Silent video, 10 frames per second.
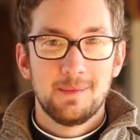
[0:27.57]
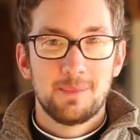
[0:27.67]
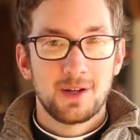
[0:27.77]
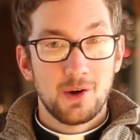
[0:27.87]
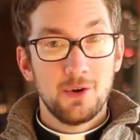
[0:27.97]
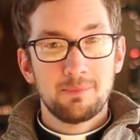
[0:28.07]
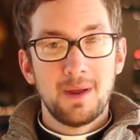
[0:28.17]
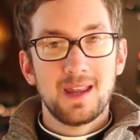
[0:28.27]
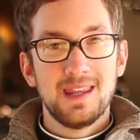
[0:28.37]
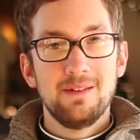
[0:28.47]
But it goes
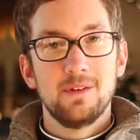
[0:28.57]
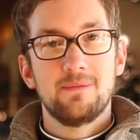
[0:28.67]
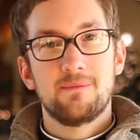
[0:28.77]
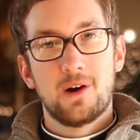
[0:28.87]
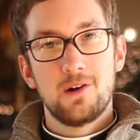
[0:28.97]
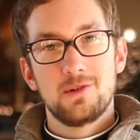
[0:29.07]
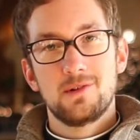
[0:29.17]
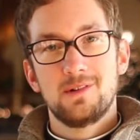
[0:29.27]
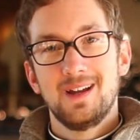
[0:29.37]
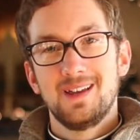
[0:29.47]
back even
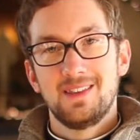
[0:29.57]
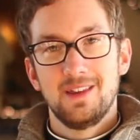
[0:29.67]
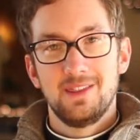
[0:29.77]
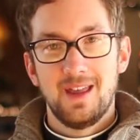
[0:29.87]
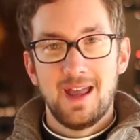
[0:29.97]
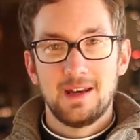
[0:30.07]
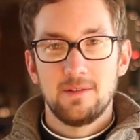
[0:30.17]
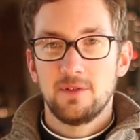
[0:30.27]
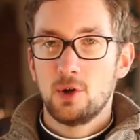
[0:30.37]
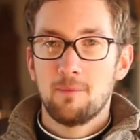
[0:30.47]
farther than that.
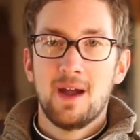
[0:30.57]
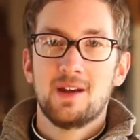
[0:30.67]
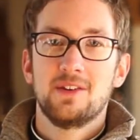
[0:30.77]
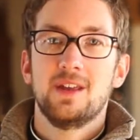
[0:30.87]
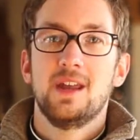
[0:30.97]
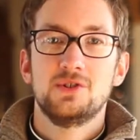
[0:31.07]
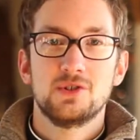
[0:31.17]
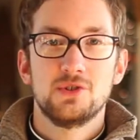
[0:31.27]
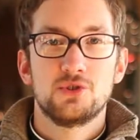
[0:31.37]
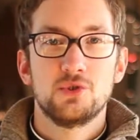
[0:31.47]
If you go back to the
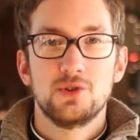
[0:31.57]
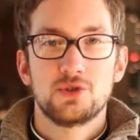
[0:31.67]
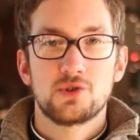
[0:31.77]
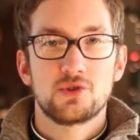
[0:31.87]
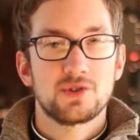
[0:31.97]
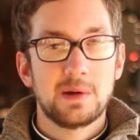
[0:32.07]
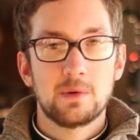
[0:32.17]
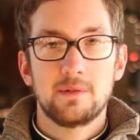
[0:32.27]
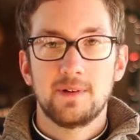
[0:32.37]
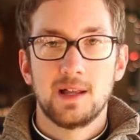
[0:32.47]
ancient Jewish church, they
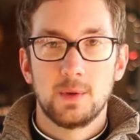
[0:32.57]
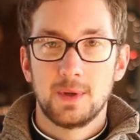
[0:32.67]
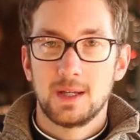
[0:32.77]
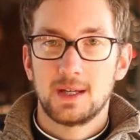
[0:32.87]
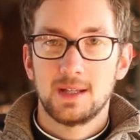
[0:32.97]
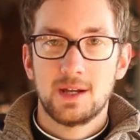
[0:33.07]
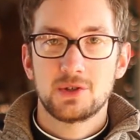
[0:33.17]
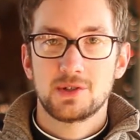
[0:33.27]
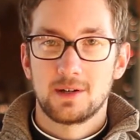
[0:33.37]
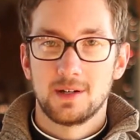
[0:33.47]
were following a
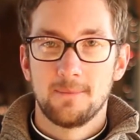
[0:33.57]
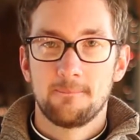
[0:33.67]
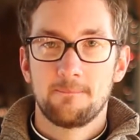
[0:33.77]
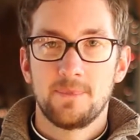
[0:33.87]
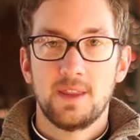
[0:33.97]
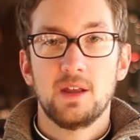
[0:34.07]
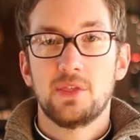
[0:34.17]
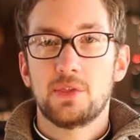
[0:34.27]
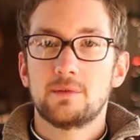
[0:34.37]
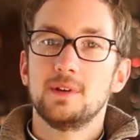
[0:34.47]
lectionary. They
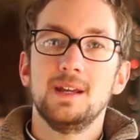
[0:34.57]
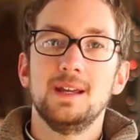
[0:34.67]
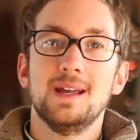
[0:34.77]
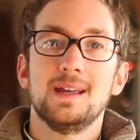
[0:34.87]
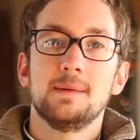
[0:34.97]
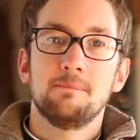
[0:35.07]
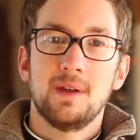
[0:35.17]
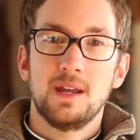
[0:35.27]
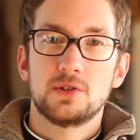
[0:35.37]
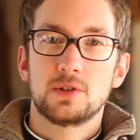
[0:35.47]
had three
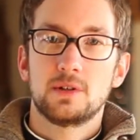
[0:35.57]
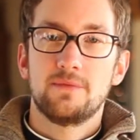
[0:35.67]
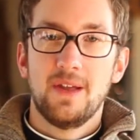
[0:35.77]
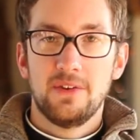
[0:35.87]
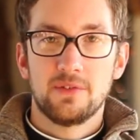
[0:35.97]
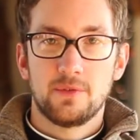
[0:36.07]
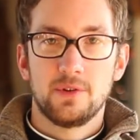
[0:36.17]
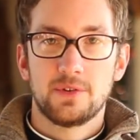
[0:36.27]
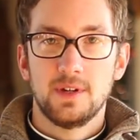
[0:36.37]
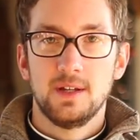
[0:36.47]
major
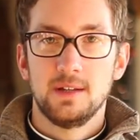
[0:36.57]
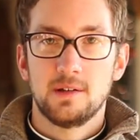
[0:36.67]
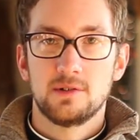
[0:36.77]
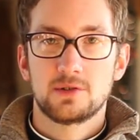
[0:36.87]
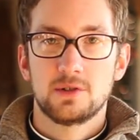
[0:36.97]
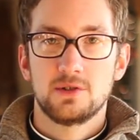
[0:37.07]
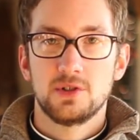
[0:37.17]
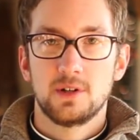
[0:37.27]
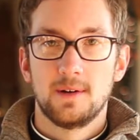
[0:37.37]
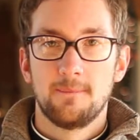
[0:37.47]
festivals in their church
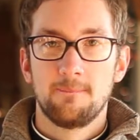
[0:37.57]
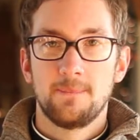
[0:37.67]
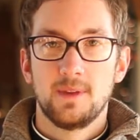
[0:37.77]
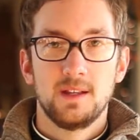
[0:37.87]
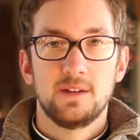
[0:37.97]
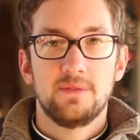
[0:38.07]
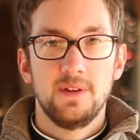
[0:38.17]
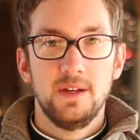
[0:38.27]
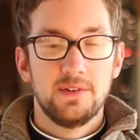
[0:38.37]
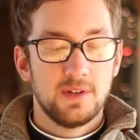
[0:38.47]
year. They had the
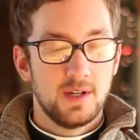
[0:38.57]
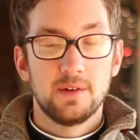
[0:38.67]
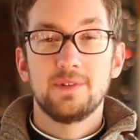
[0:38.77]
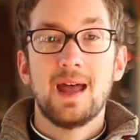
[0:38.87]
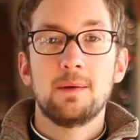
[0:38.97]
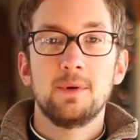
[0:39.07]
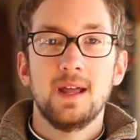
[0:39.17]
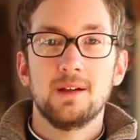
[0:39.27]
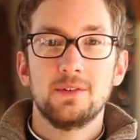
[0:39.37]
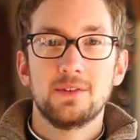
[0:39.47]
Feast of
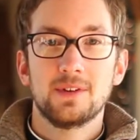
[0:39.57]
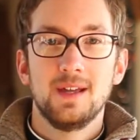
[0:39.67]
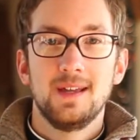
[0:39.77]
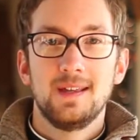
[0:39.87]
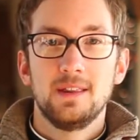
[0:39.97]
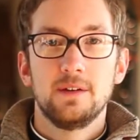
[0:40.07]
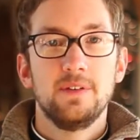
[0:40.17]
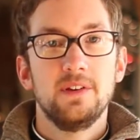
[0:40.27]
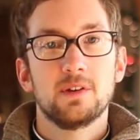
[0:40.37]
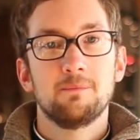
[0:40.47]
Tabernacles, the
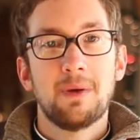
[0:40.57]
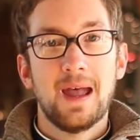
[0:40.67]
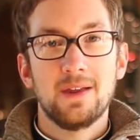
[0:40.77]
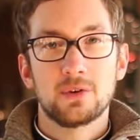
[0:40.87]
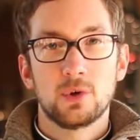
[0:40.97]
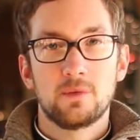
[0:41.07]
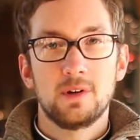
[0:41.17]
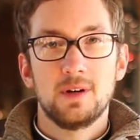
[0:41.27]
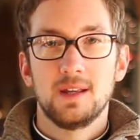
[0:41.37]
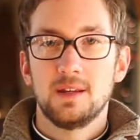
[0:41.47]
Feast of
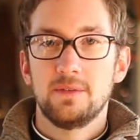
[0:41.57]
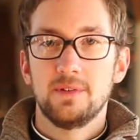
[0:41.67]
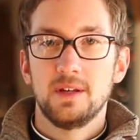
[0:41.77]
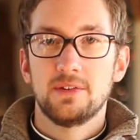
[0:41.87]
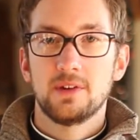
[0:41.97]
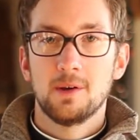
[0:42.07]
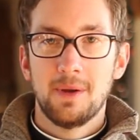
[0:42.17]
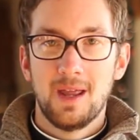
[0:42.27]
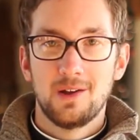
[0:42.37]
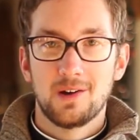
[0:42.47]
Passover, and the Feast of
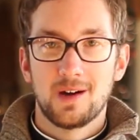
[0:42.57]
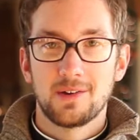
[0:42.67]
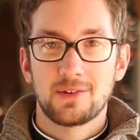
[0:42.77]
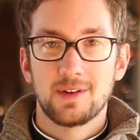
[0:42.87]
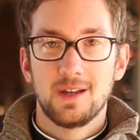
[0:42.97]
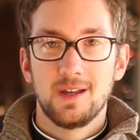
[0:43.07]
Pentecost,